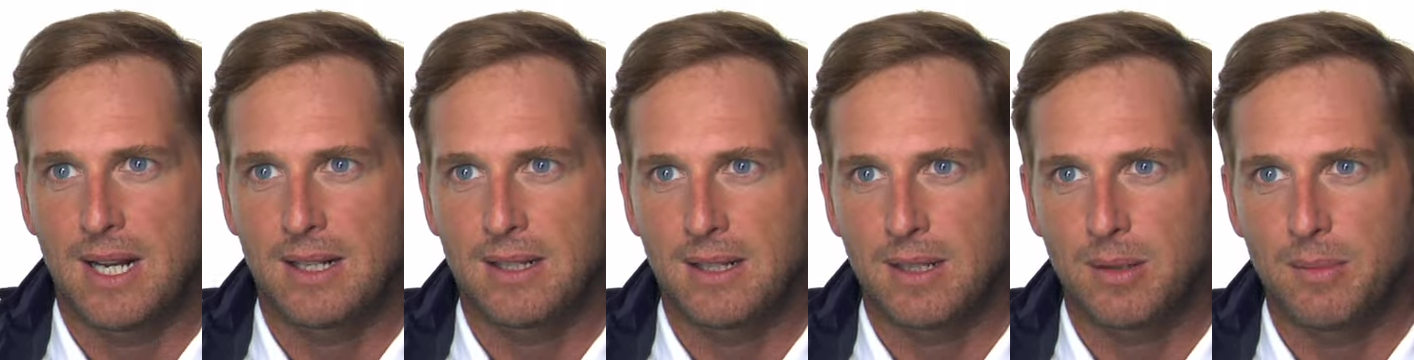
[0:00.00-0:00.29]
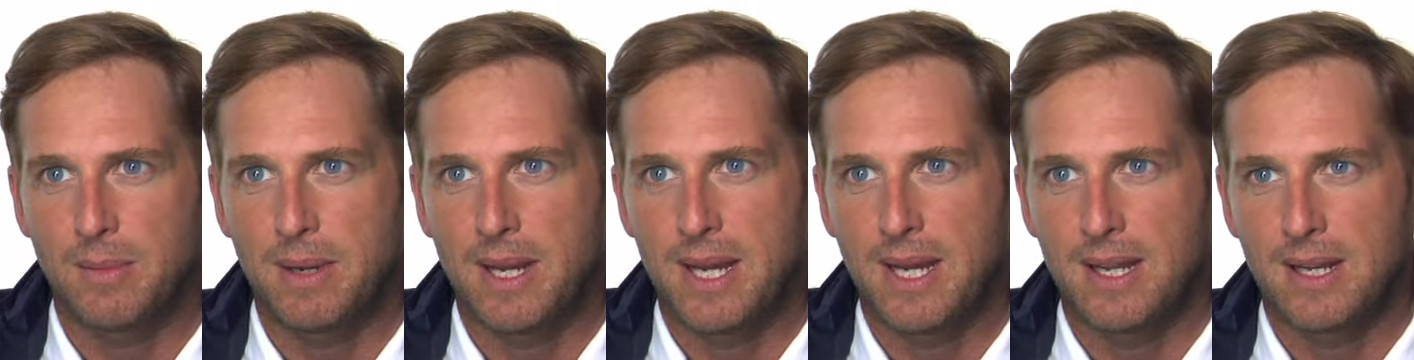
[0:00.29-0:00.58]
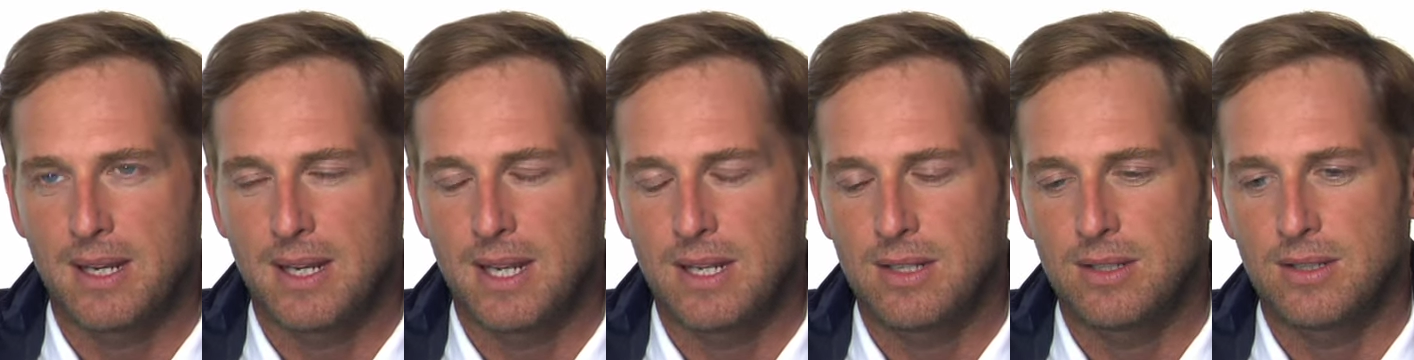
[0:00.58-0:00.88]
act like a
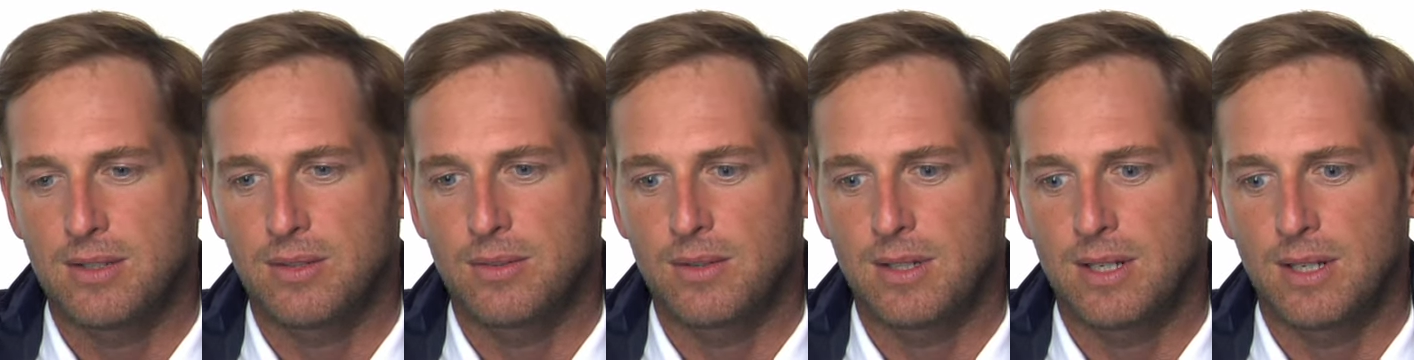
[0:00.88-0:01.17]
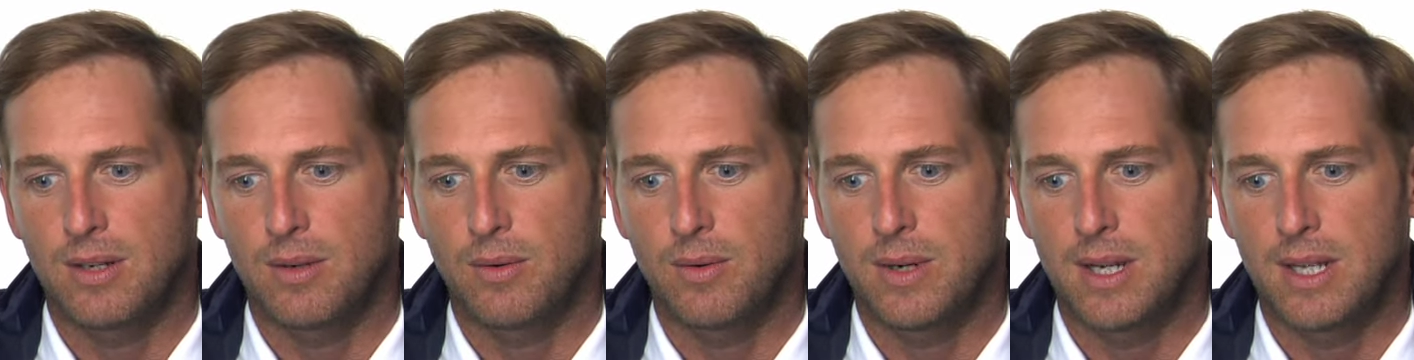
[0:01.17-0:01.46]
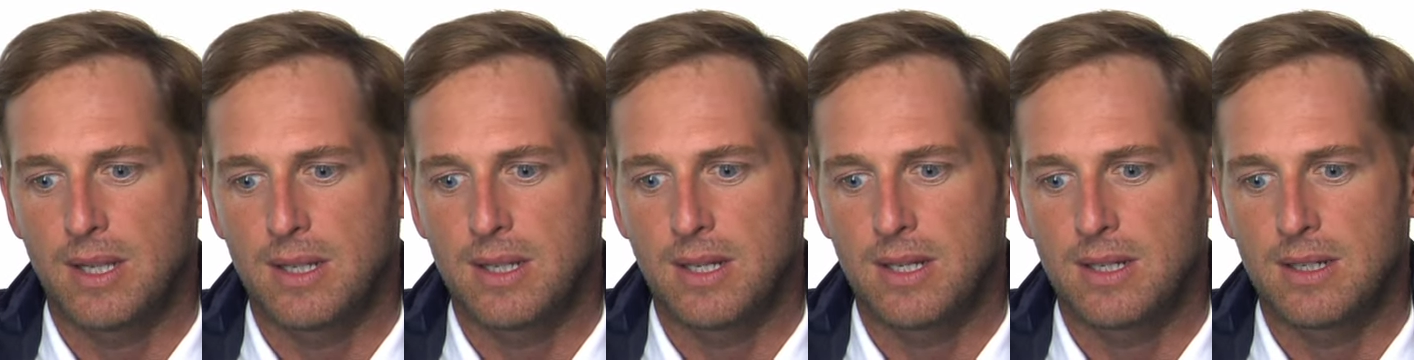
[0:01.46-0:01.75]
man, and do it in a
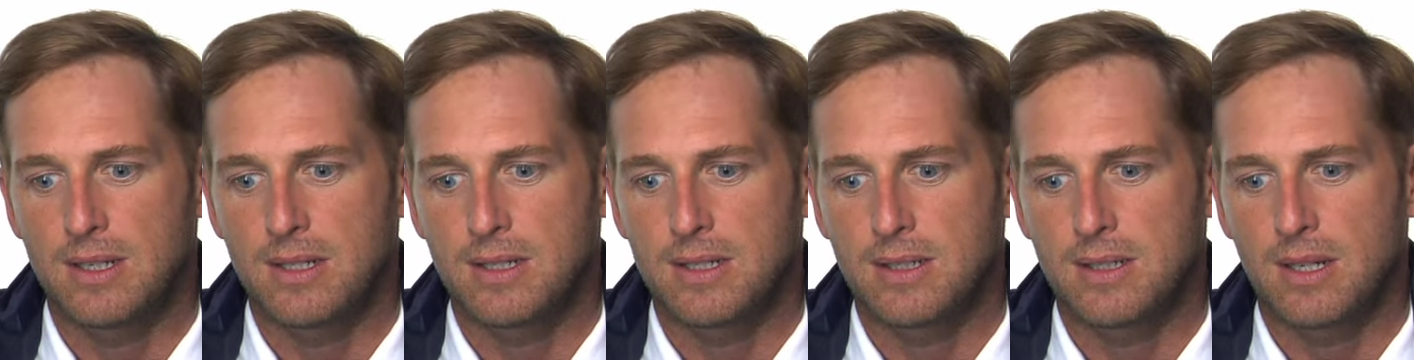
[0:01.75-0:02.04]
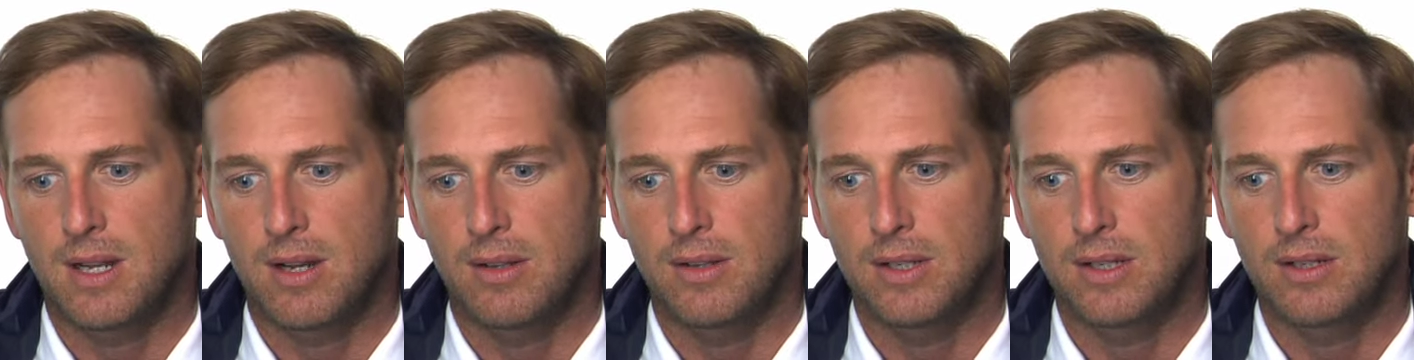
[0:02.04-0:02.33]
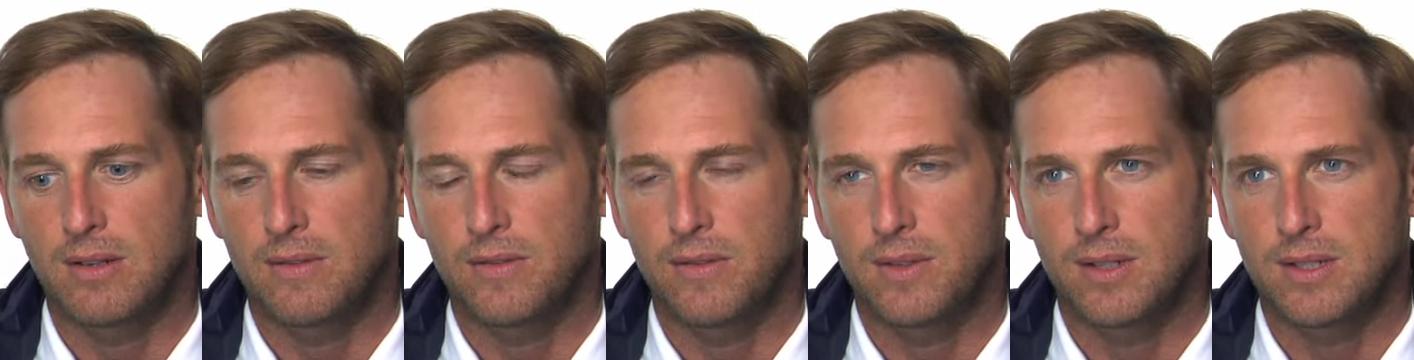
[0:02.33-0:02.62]
way that is not
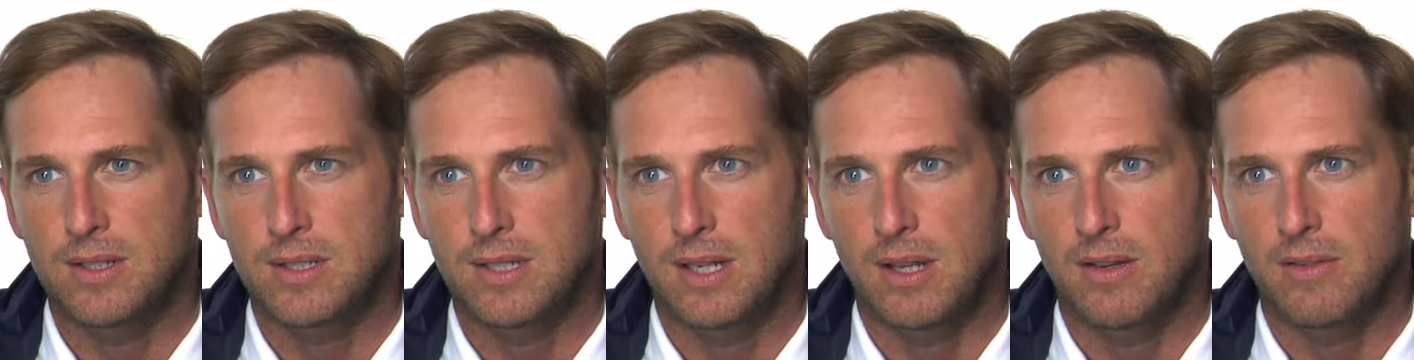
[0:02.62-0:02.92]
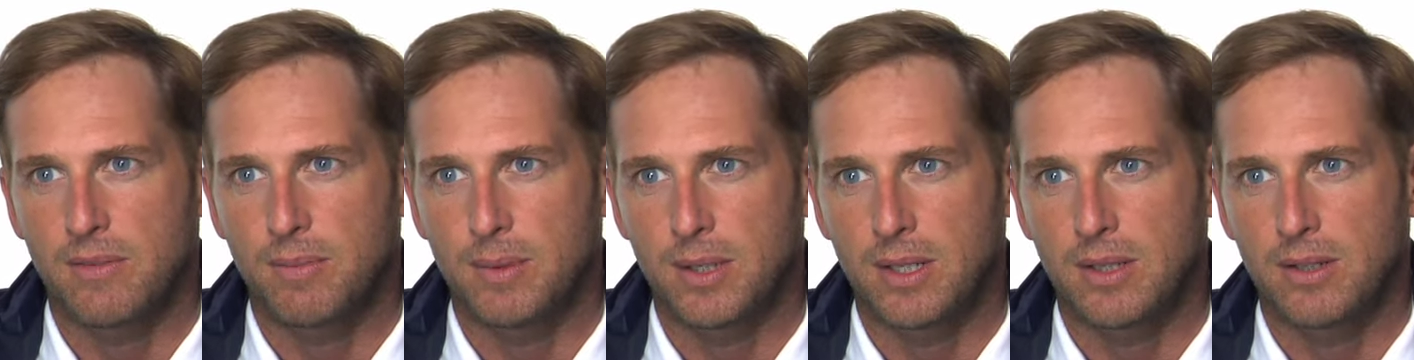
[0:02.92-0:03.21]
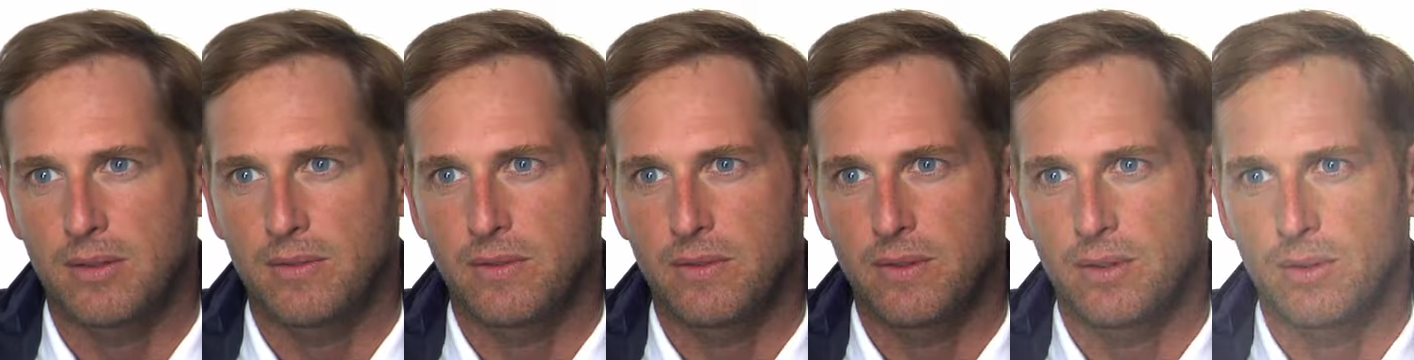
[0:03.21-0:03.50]
only good for yourself,
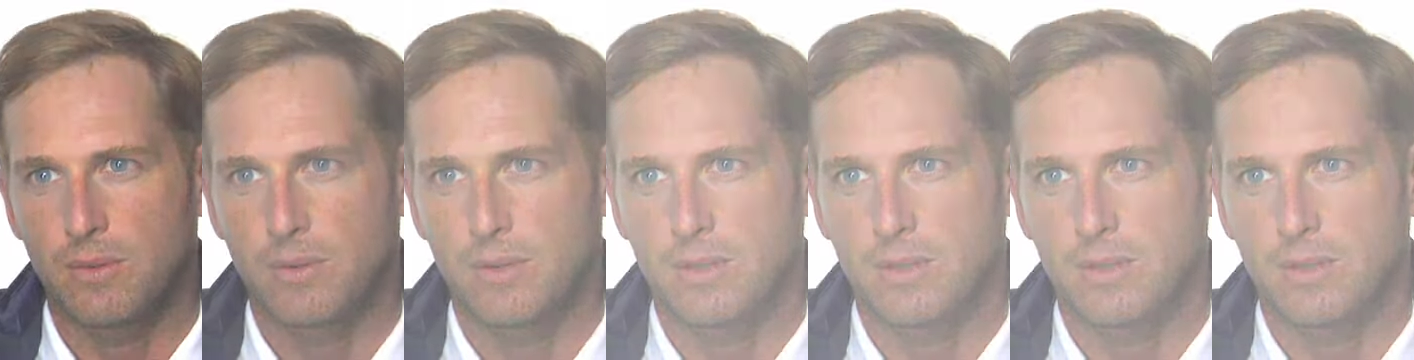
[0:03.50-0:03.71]
but good for the